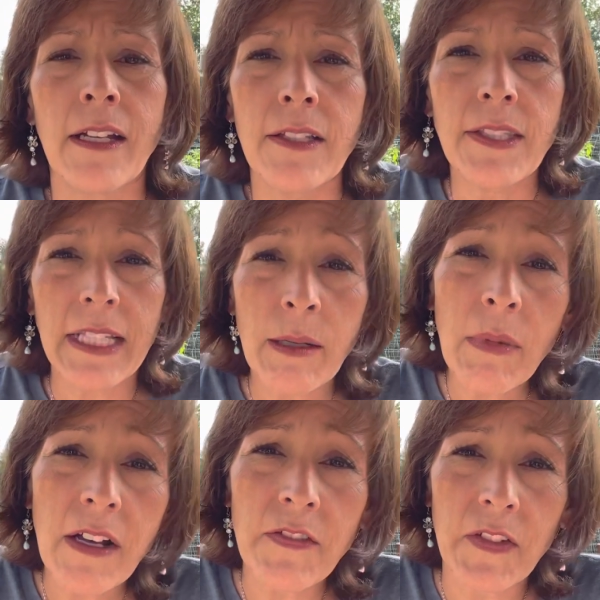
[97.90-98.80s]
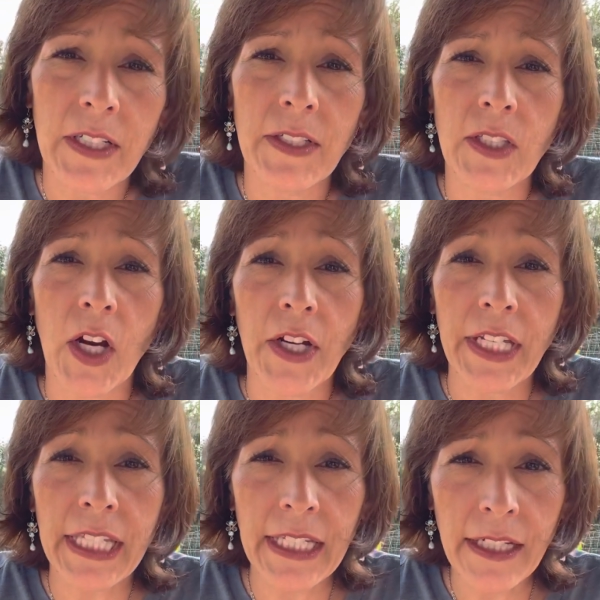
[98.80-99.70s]
Some of us are
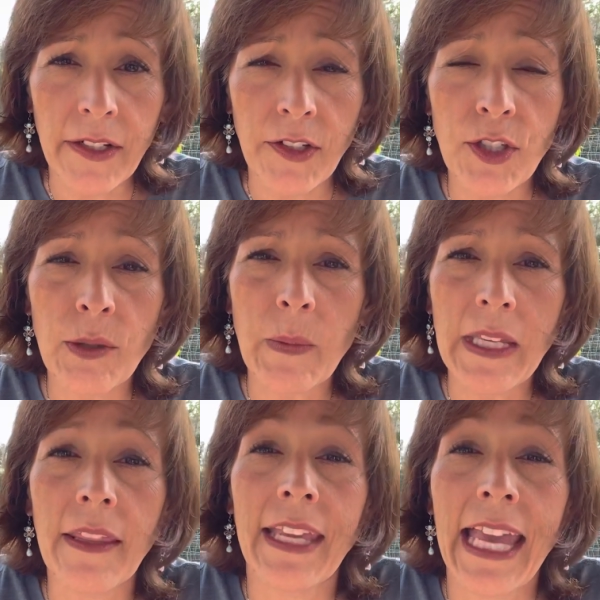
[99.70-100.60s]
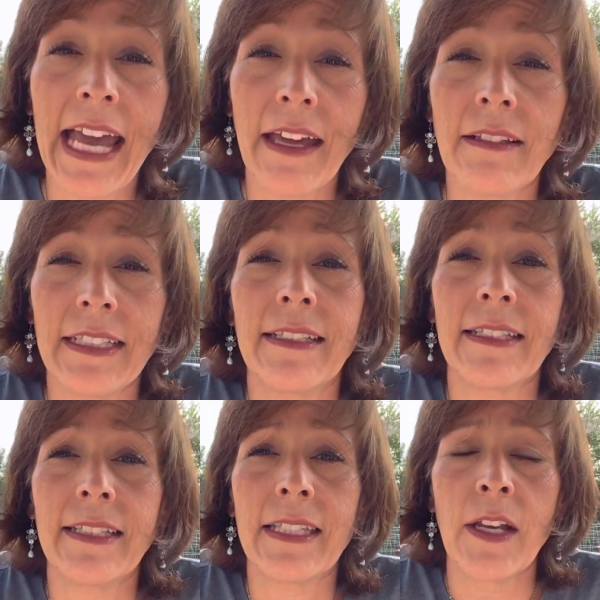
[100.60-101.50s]
here to be the
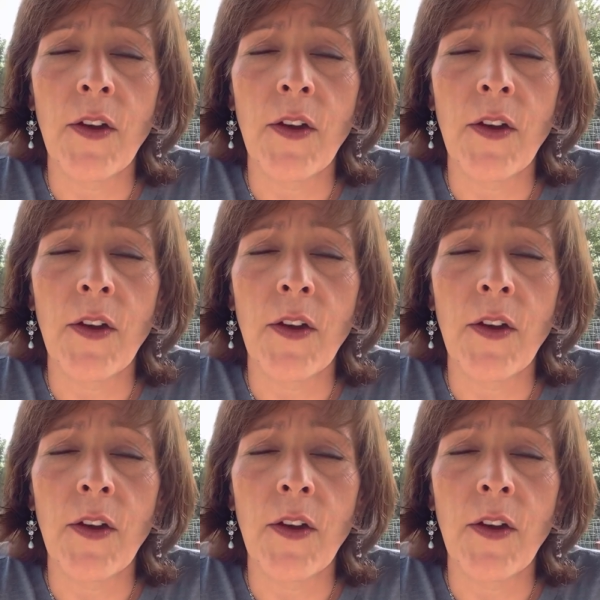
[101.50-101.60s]
catalysts,